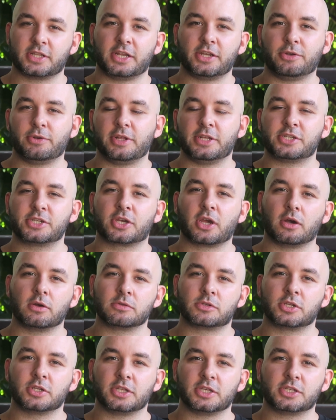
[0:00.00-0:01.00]
Then you need to
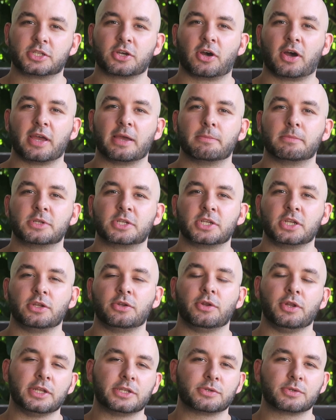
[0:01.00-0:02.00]
go to the Thai embassy
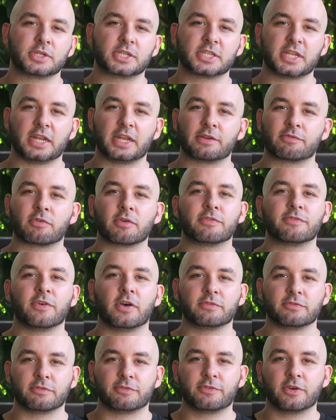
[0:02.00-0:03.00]
and you need to extend it for a
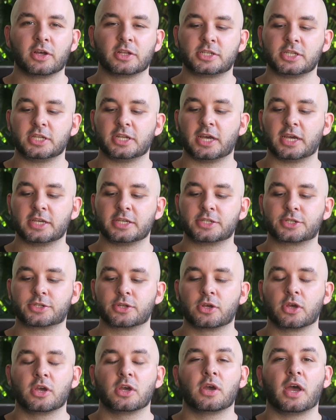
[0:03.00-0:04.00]
further 30
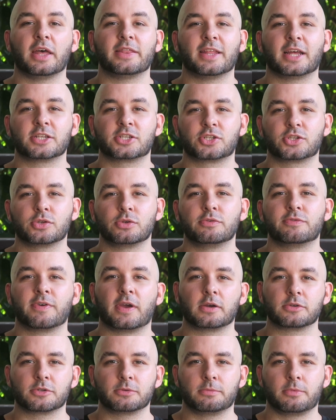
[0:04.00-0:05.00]
days, and that's
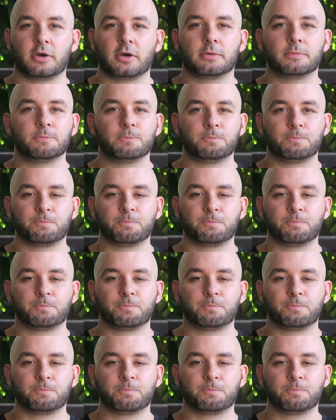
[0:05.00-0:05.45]
2,000 baht.